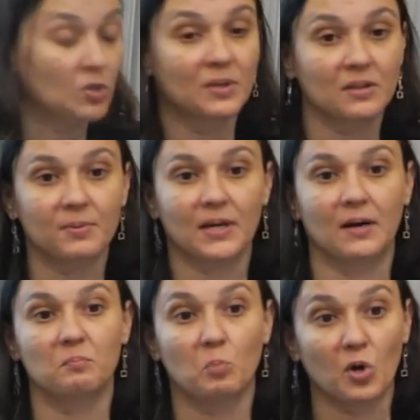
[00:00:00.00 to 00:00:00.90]
humans
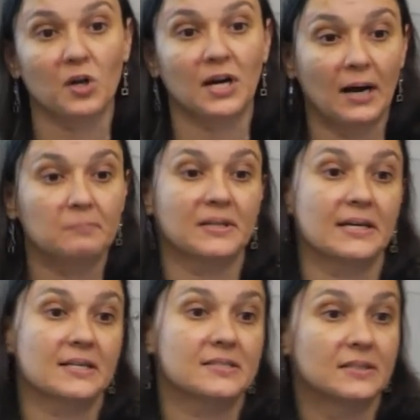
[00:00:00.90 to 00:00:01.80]
become more
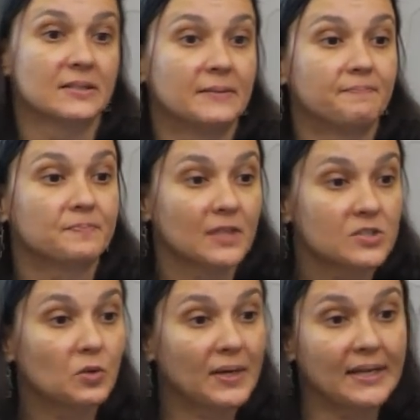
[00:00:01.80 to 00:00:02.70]
complex.
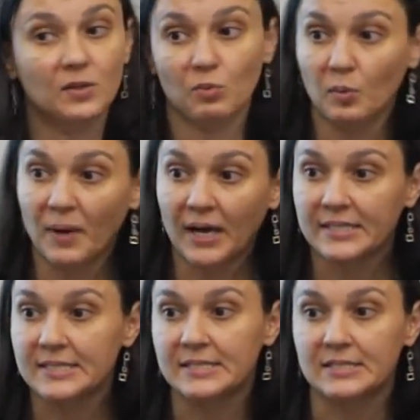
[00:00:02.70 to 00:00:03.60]
So in the
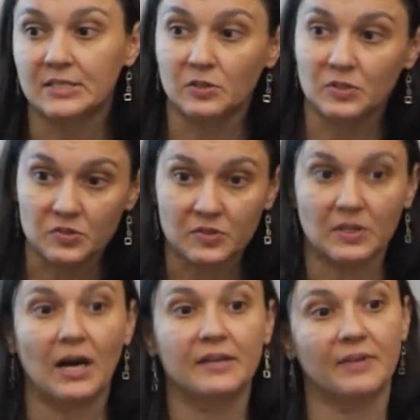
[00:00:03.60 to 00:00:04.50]
Robotics Institute, there's a
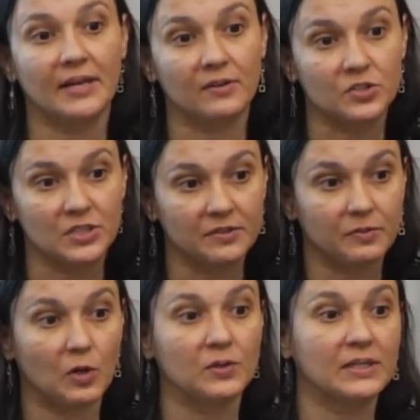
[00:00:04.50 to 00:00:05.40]
lot of energy
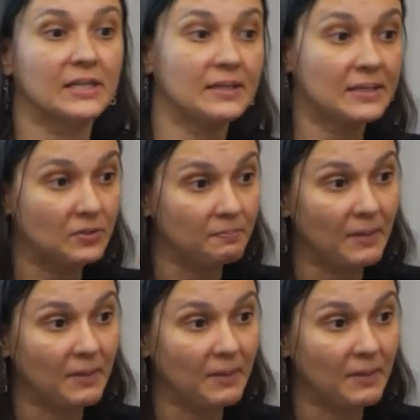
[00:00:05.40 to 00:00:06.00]
devoted into